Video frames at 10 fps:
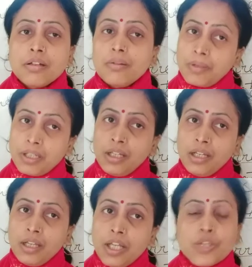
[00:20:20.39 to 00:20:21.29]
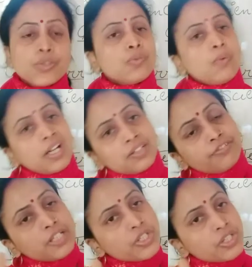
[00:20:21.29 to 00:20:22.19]
Okay. So what
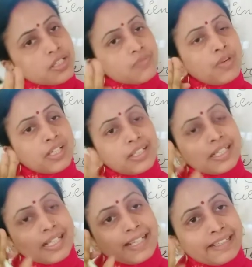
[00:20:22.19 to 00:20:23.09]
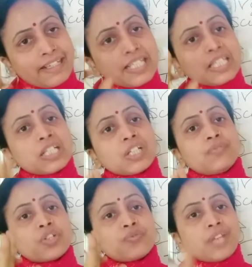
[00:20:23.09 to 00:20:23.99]
features, what are the characteristics
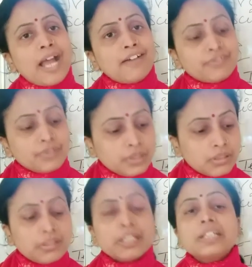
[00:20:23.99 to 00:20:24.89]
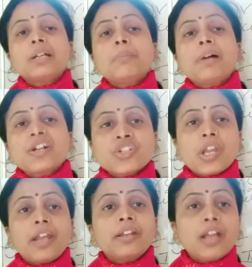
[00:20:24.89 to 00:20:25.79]
which we have learned in the marshy
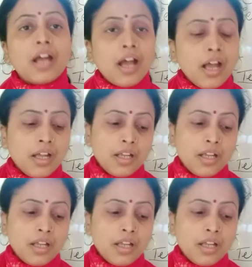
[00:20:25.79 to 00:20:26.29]
area?